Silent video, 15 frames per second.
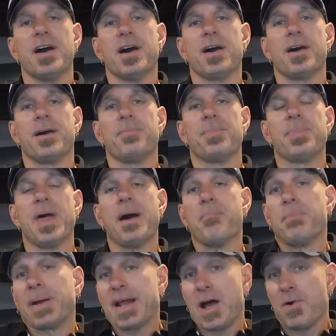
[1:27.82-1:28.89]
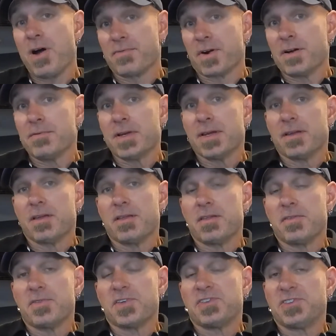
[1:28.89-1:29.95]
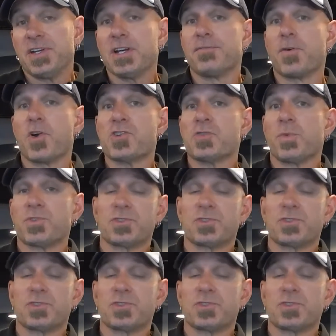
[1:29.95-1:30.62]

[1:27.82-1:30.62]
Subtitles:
but however, the seated version,